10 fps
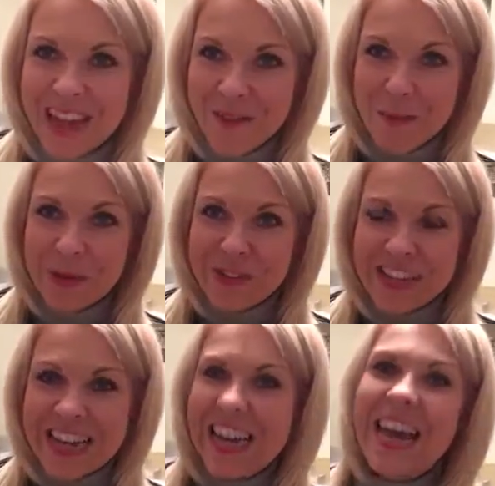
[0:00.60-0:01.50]
Hey
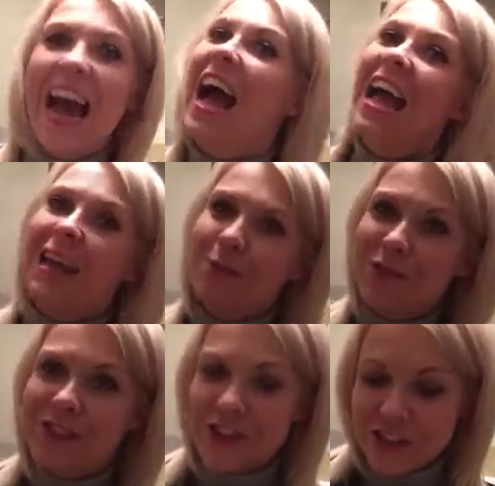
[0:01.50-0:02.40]
everybody, I am
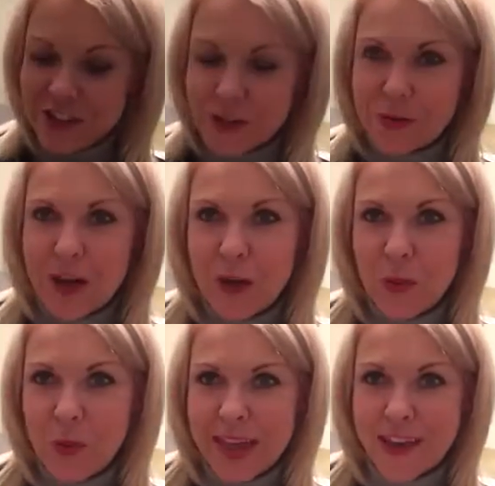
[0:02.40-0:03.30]
just going to do a
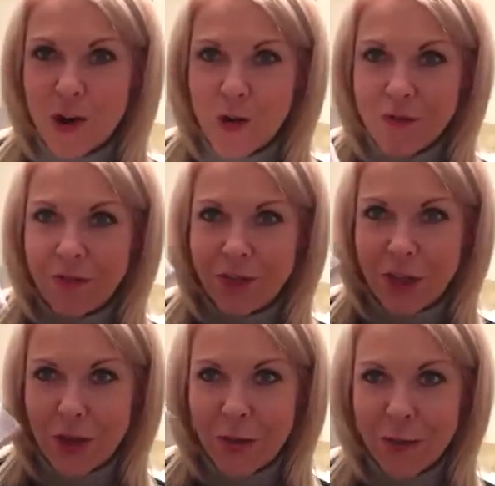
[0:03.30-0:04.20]
quick
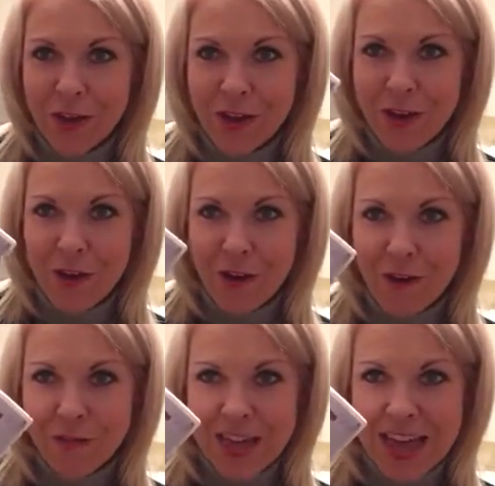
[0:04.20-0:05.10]
overview
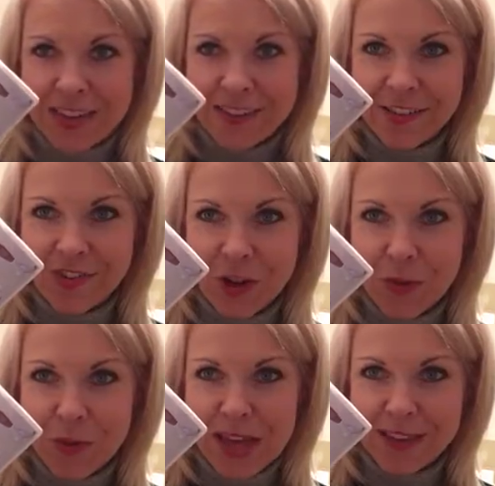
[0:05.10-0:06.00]
of this, the
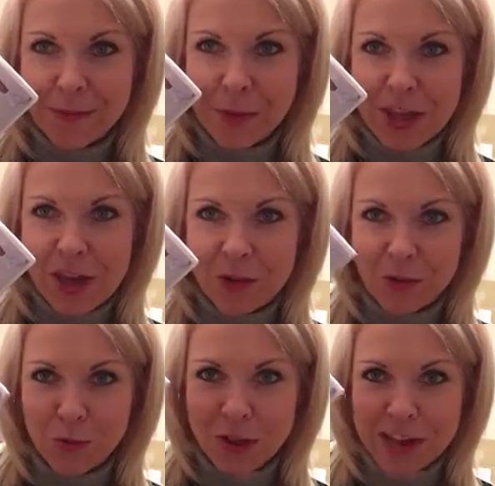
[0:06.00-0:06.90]
Joe Wicks Body
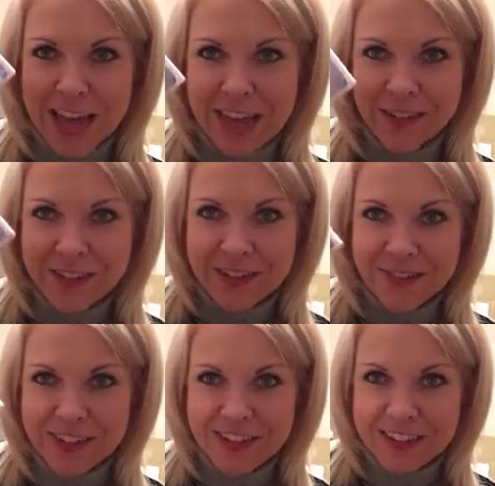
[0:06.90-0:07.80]
Coach Workout
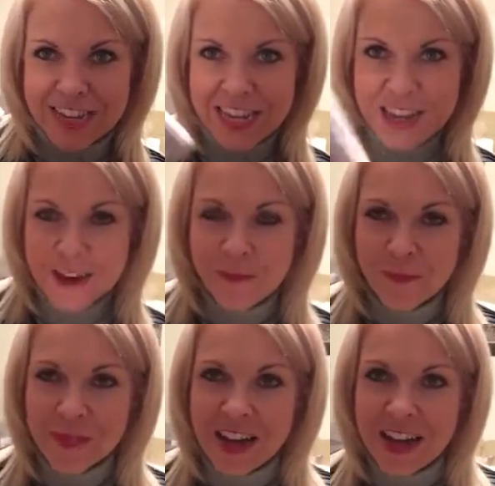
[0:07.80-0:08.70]
DVD.
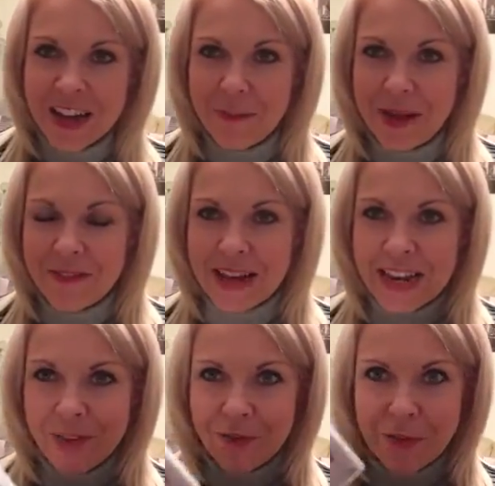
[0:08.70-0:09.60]
I've
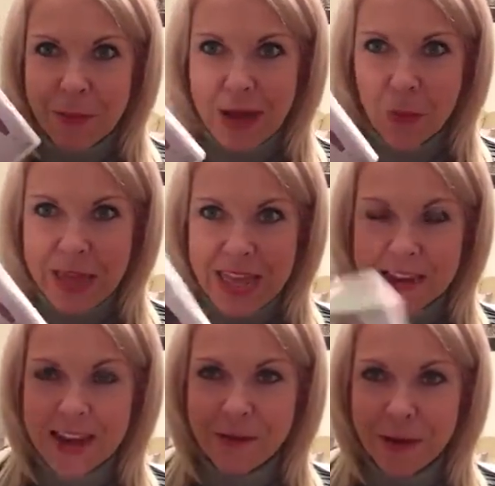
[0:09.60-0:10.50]
had it for about a
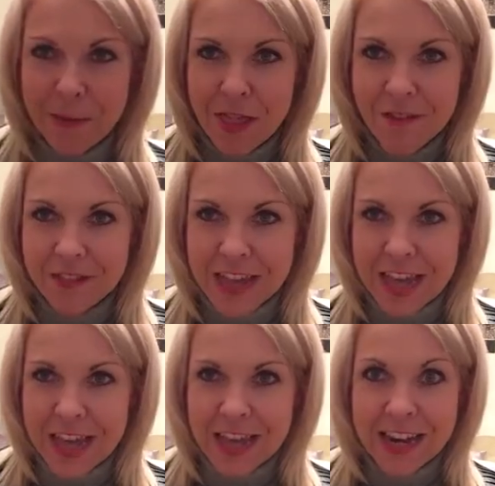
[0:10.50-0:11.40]
week now and I'm loving
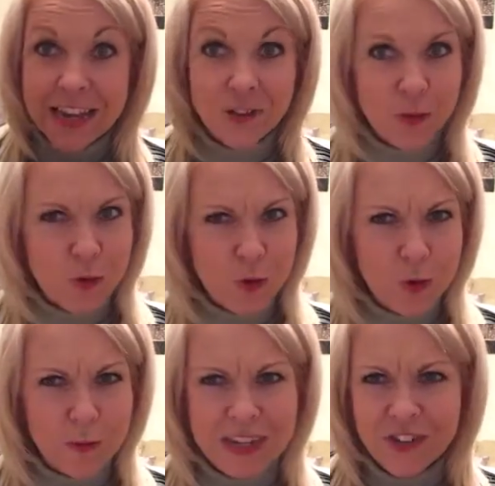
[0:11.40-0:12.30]
it, and I don't
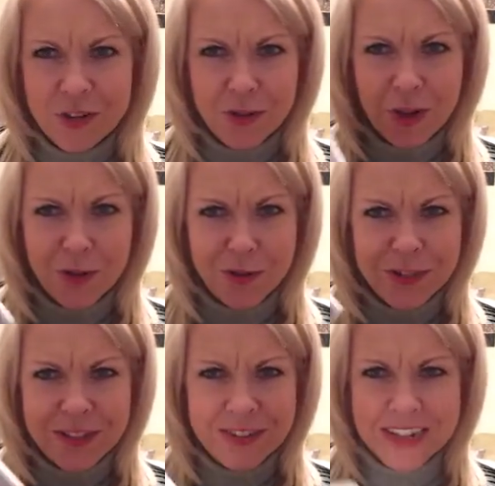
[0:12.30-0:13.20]
normally do the whole
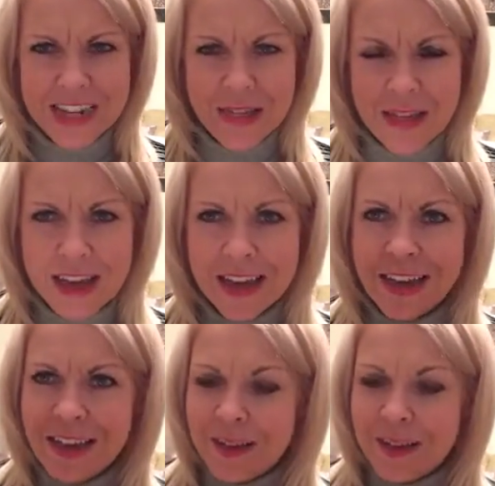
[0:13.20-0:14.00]
DVD thing.